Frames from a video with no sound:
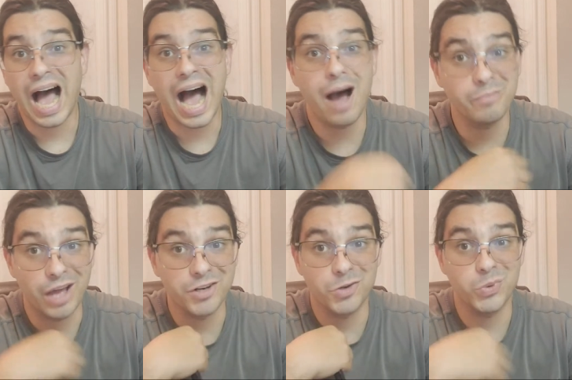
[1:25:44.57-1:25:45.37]
I'm
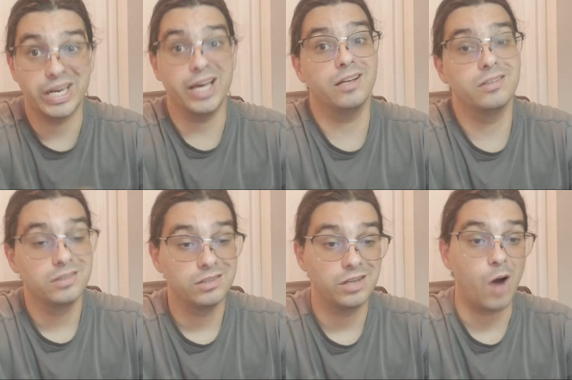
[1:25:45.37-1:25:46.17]
not doing that.
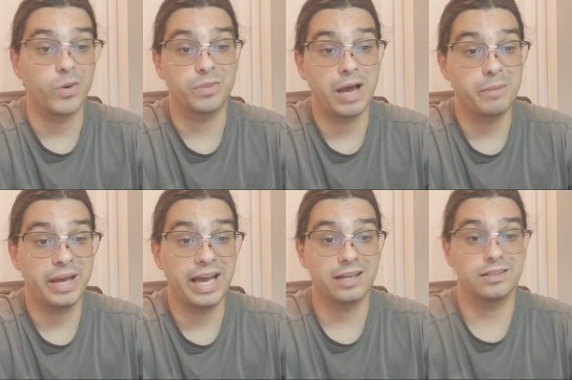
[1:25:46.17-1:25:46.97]
Not with my
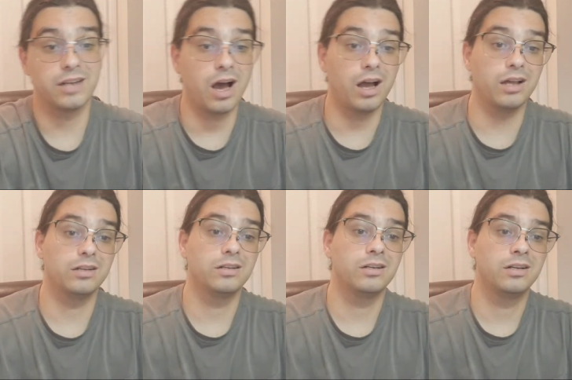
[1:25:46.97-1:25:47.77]
bag. Not.
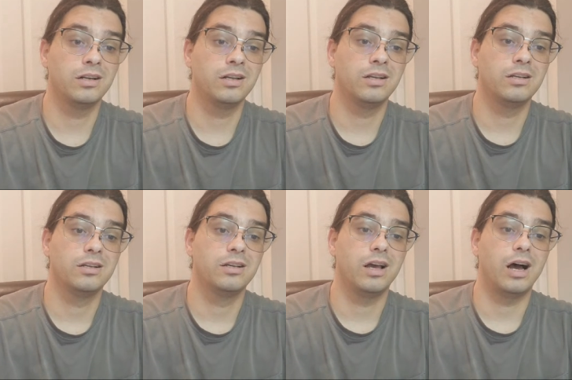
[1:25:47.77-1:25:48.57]

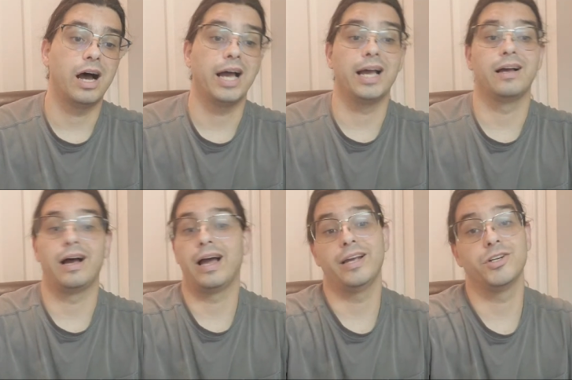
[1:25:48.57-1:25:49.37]

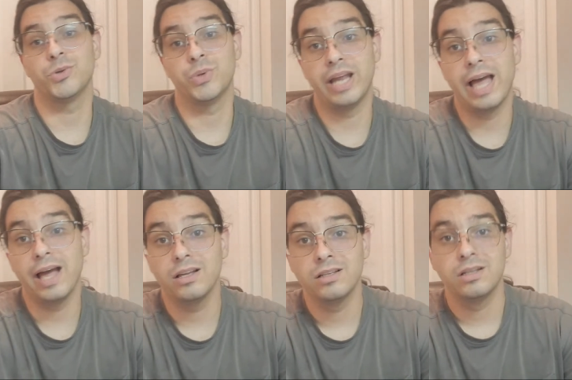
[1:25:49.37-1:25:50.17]
I ain't doing that.
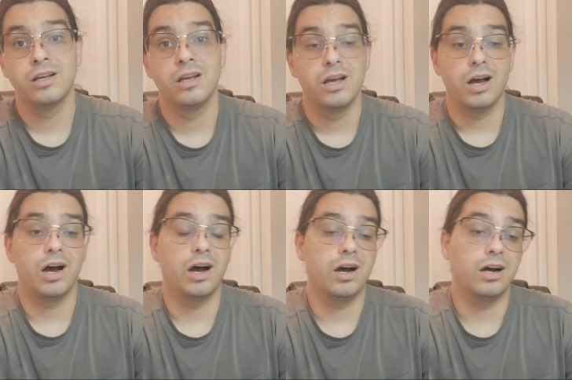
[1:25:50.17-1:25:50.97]

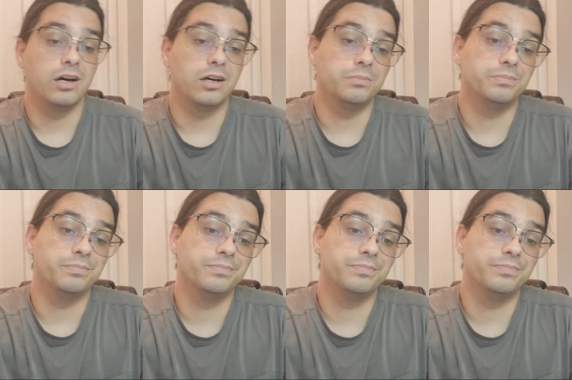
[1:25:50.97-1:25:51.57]
Um,